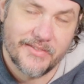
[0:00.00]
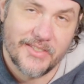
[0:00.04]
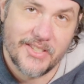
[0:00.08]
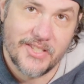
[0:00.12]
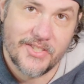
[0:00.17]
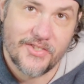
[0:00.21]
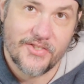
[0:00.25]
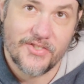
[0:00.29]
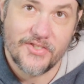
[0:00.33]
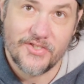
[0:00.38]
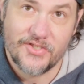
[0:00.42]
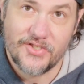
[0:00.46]

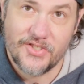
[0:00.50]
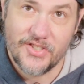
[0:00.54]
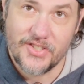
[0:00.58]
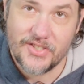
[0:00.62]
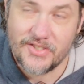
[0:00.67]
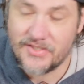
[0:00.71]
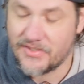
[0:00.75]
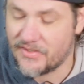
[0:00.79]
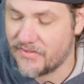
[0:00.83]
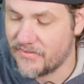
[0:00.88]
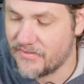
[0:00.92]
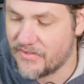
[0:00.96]
this is
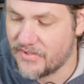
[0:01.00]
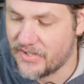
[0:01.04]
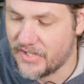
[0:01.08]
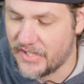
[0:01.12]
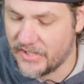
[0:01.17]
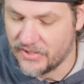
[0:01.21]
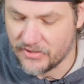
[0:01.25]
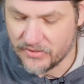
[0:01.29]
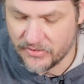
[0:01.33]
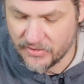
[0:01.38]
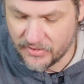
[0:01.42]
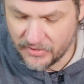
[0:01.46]
just
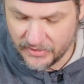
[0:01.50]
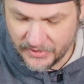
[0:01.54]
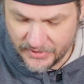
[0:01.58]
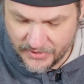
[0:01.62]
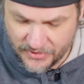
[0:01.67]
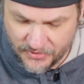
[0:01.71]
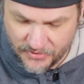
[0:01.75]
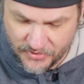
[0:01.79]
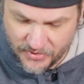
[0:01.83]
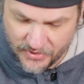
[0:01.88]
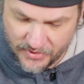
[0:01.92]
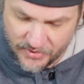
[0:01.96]
sales
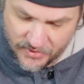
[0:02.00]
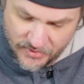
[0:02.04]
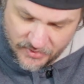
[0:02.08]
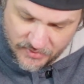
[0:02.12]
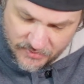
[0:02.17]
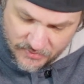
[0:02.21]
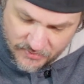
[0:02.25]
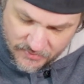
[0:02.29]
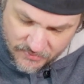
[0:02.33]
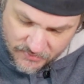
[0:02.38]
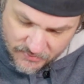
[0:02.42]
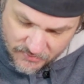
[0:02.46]
literature.
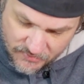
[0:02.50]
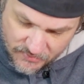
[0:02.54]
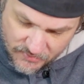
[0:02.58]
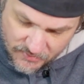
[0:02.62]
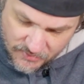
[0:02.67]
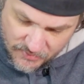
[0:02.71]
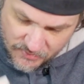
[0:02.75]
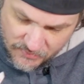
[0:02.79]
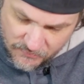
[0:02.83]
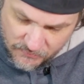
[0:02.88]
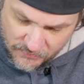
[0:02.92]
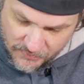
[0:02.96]

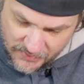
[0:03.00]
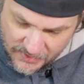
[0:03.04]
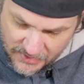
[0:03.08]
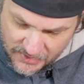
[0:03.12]
We